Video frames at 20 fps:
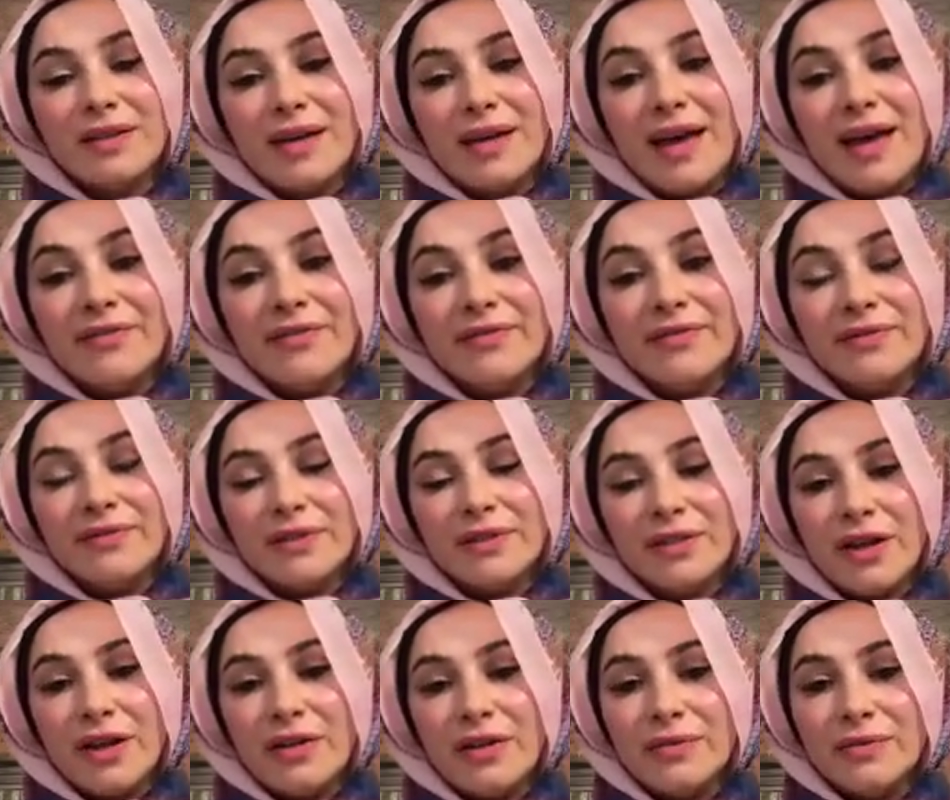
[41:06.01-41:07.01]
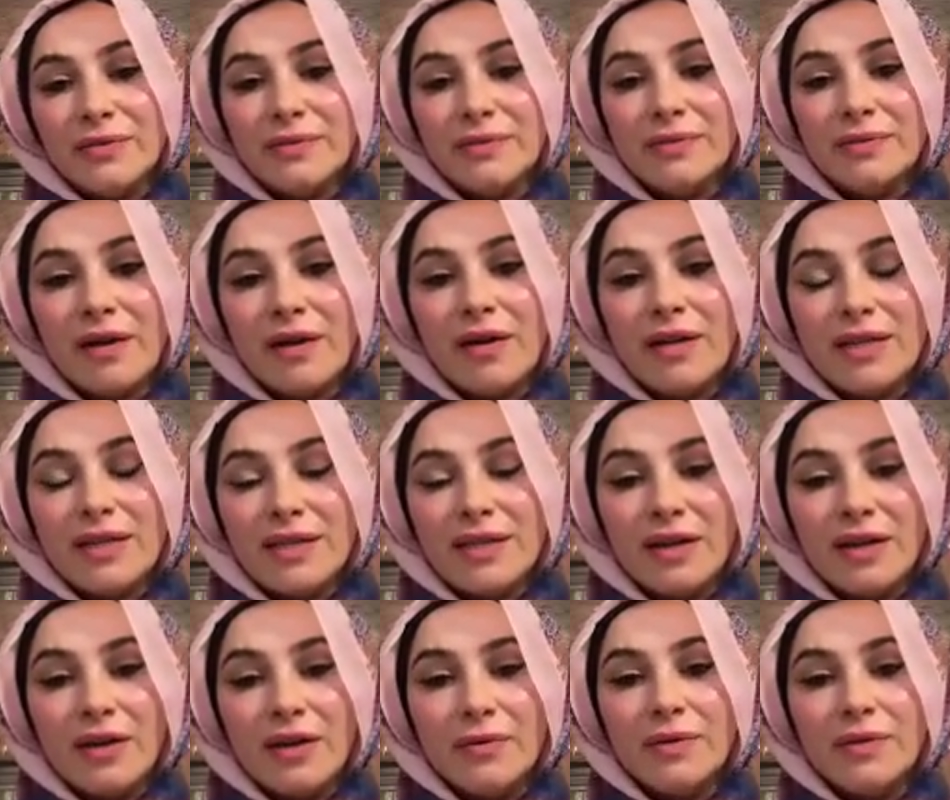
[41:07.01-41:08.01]
have, you know, our
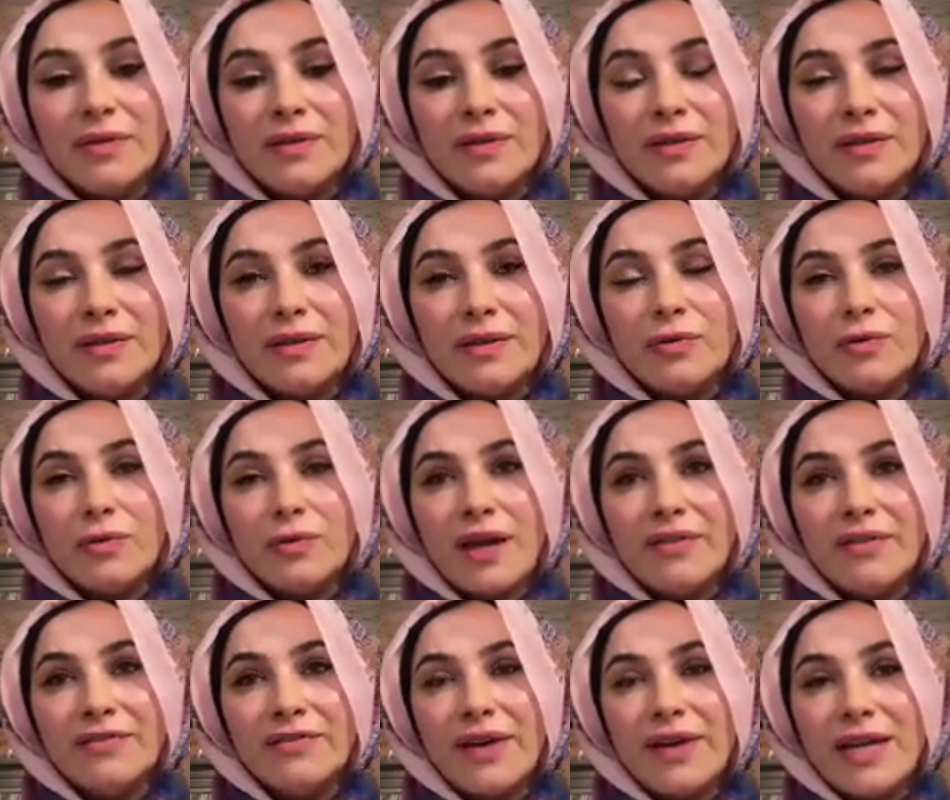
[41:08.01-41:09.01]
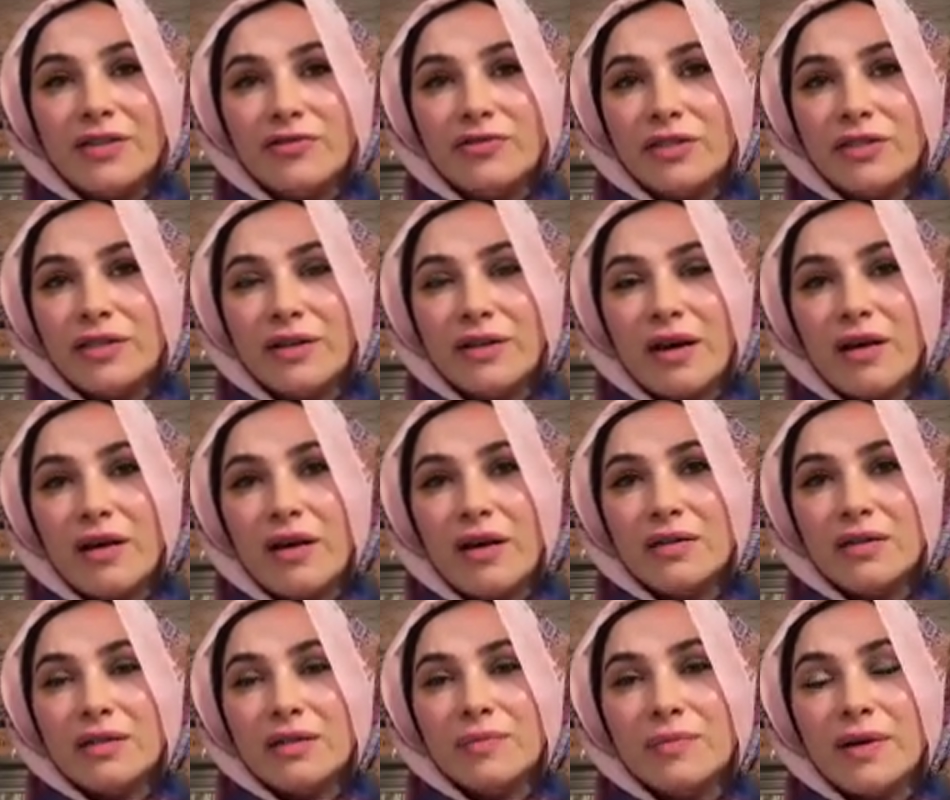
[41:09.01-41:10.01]
ego and have hatred in our
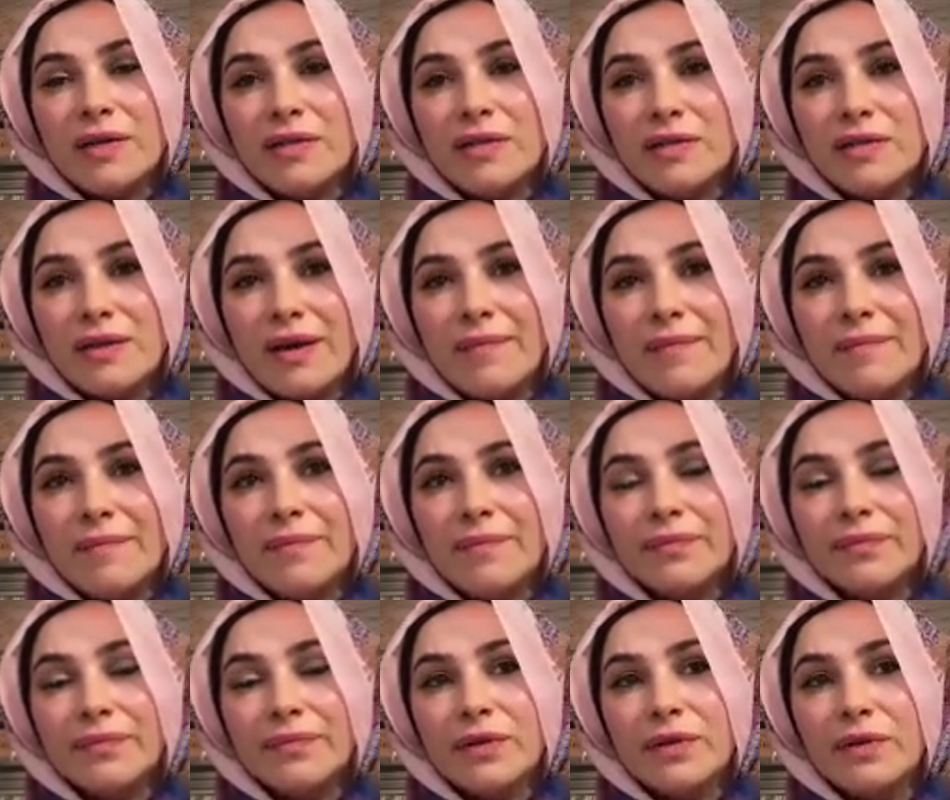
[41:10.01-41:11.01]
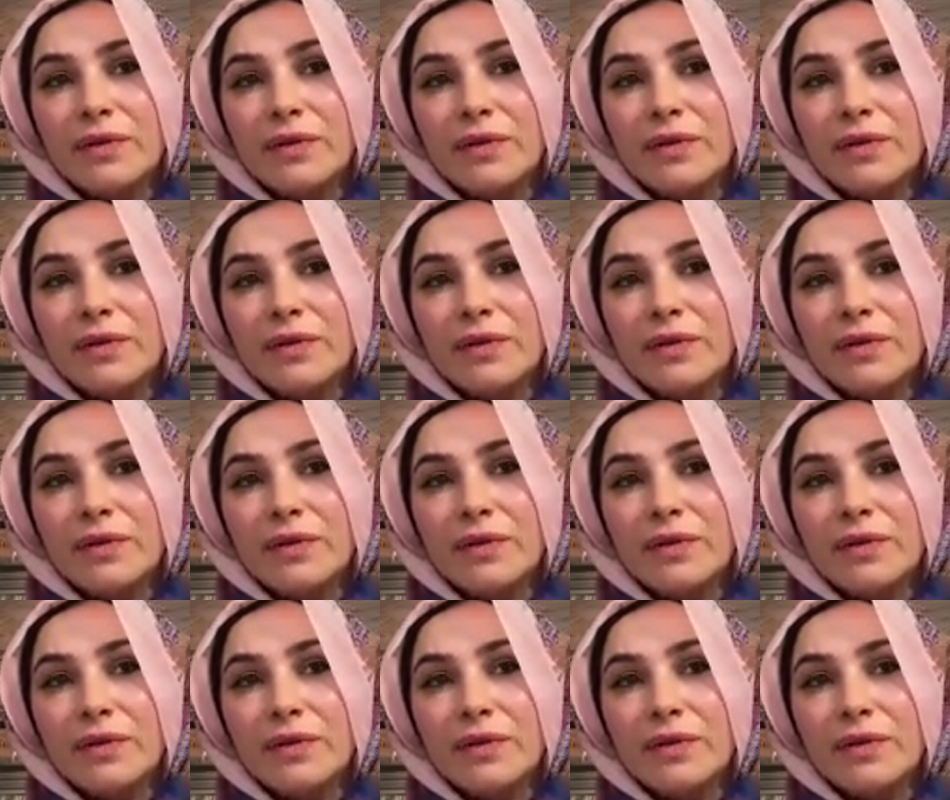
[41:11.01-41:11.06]
hearts. But I